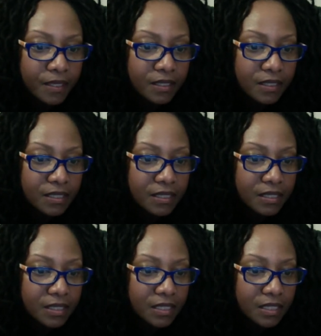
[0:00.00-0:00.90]
Let's
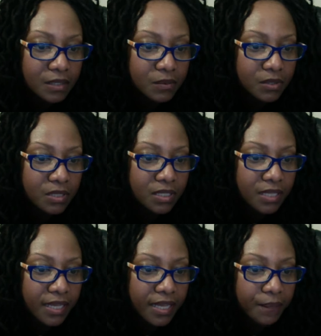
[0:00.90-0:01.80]
see what
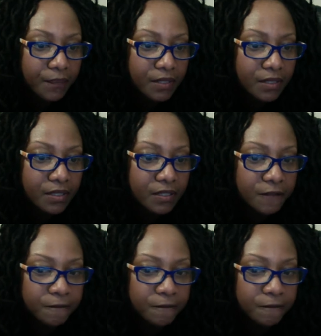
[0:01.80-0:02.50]
happens.